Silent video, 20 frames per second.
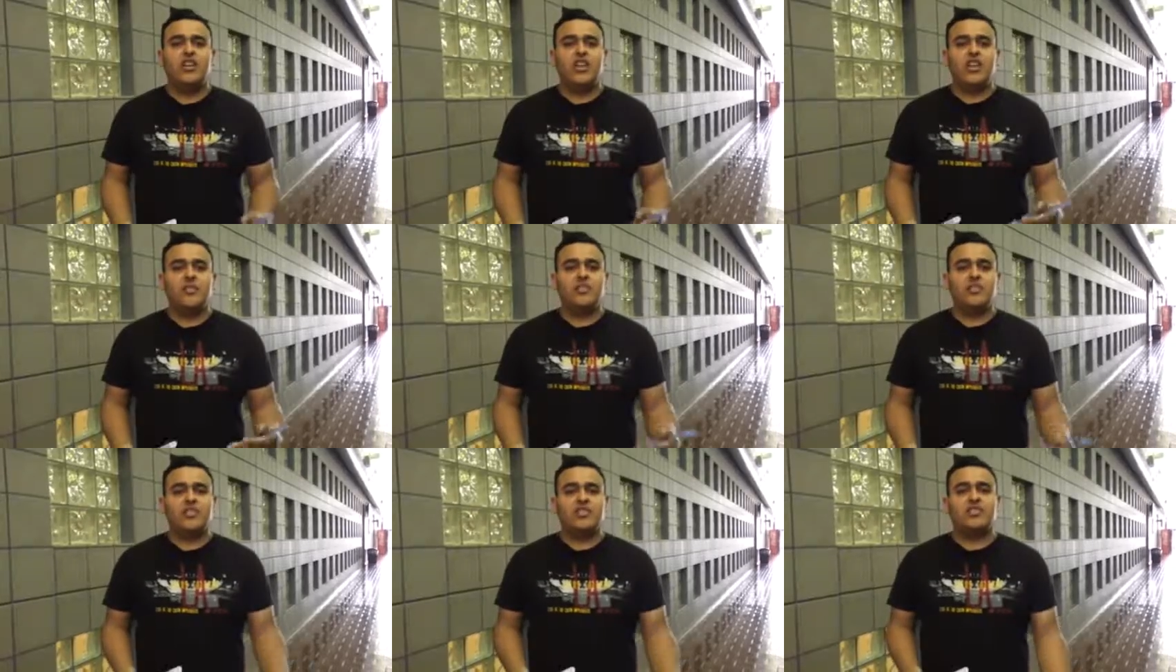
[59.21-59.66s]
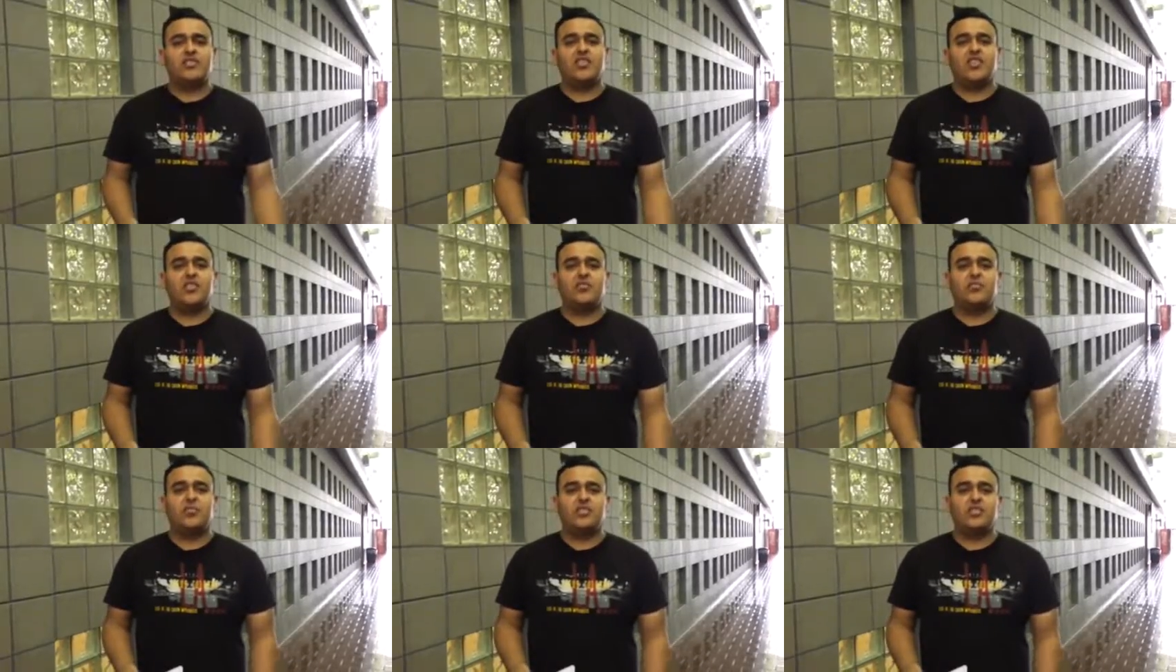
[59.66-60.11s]
a big
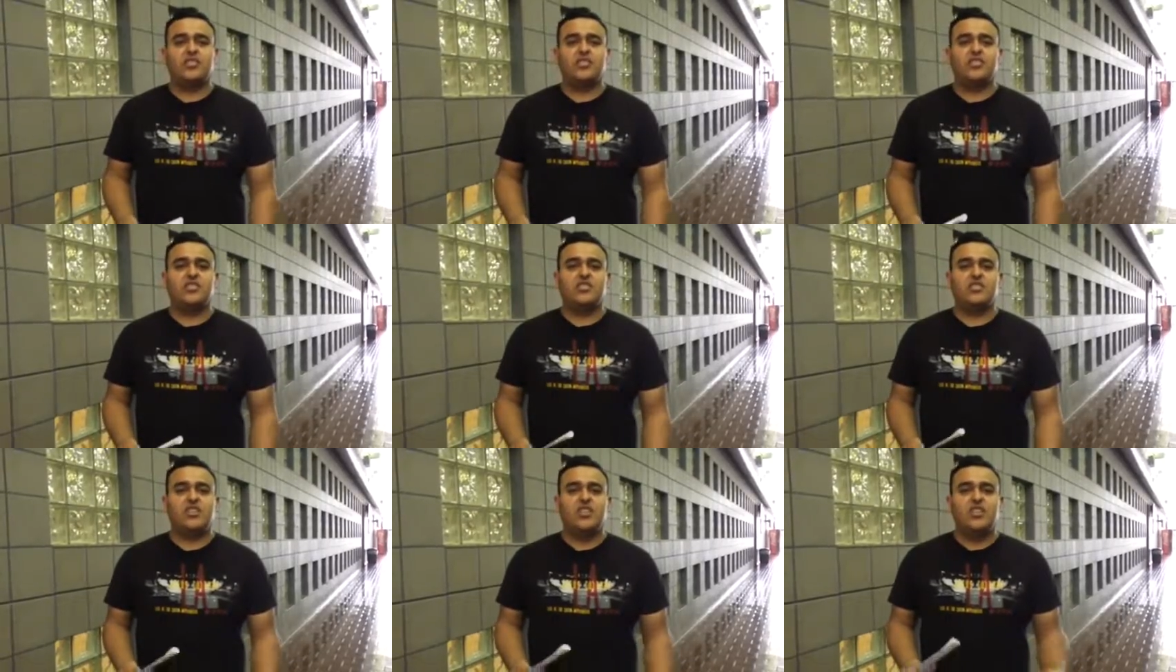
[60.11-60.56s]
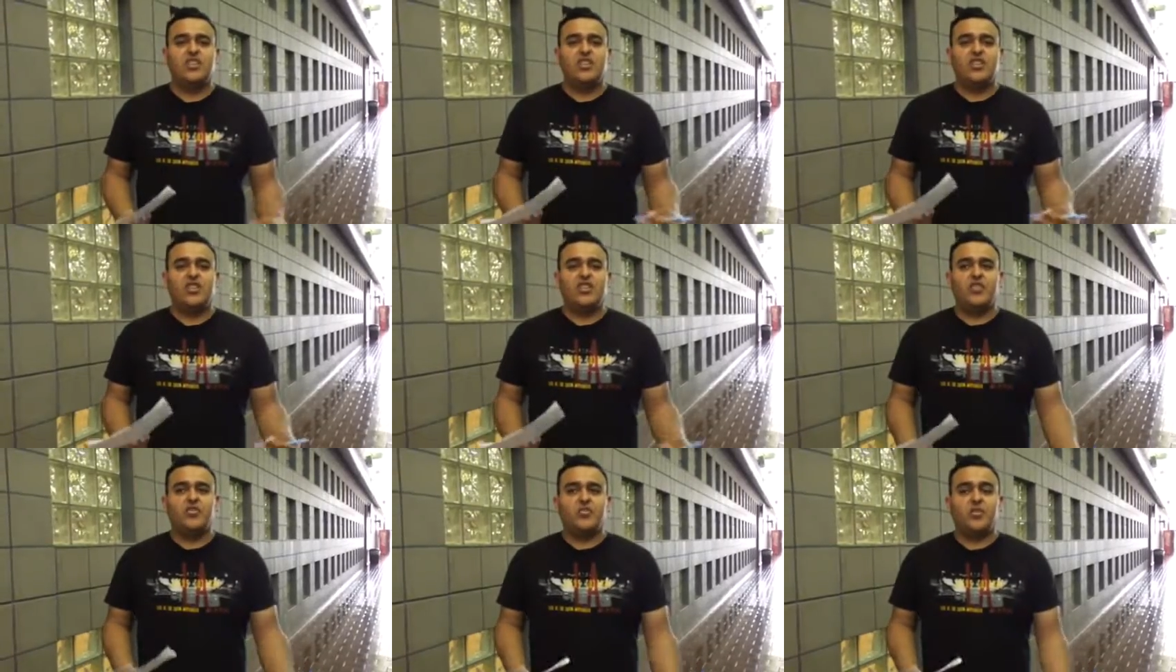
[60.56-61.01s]
stomp, which is
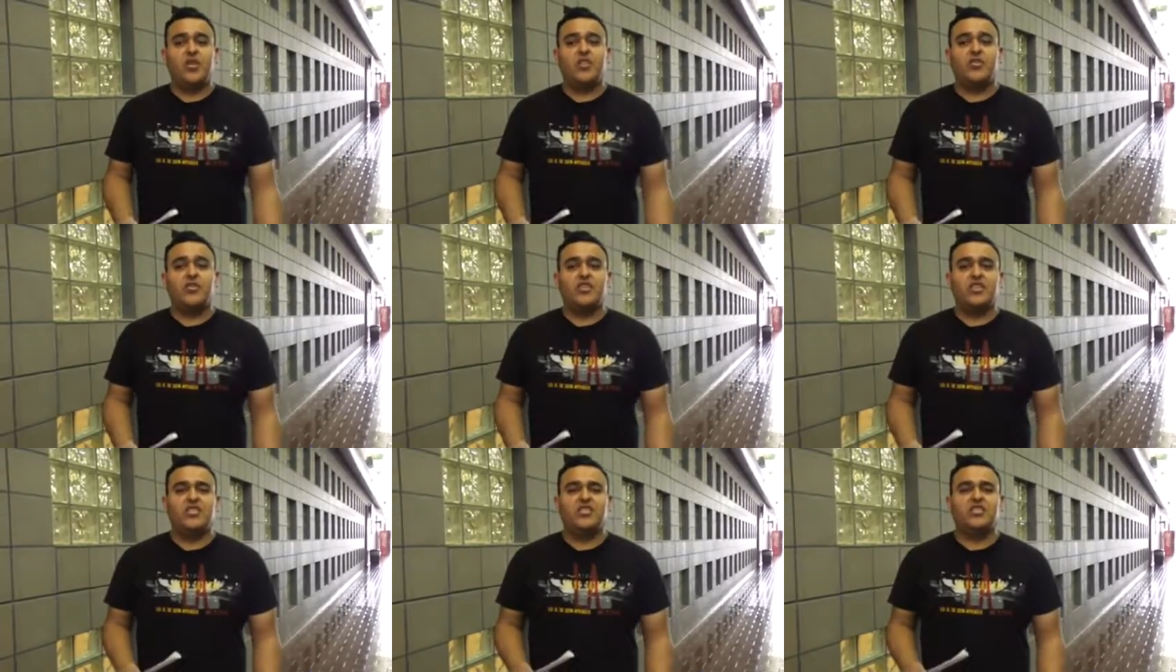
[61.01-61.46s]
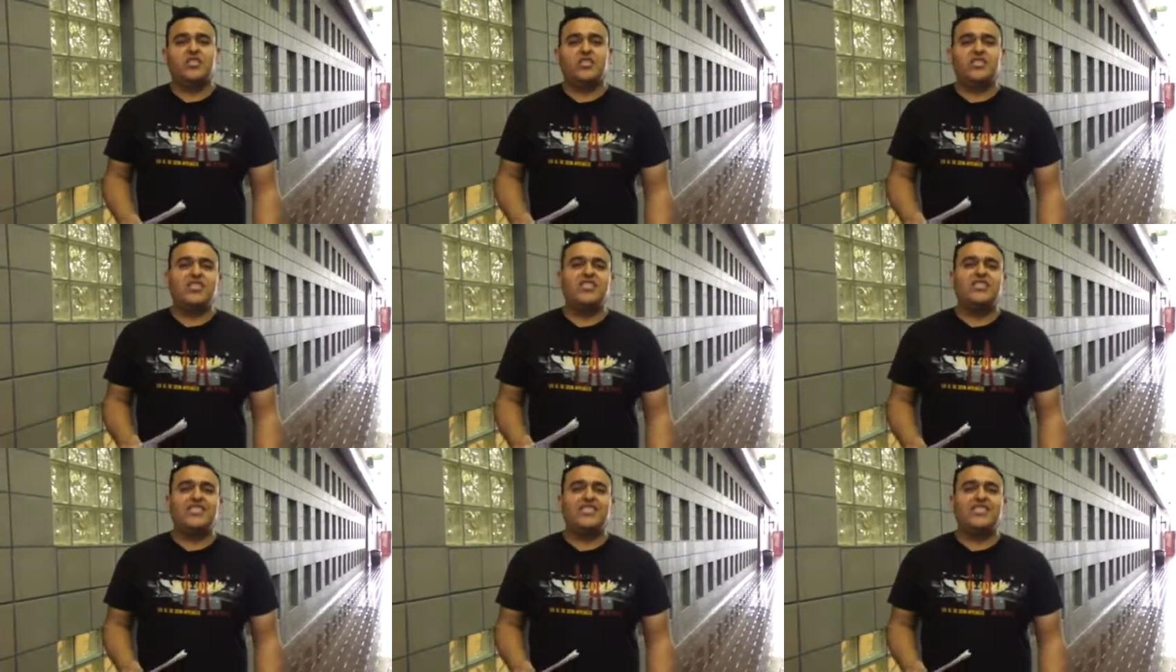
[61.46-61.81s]
the wrong way to do it.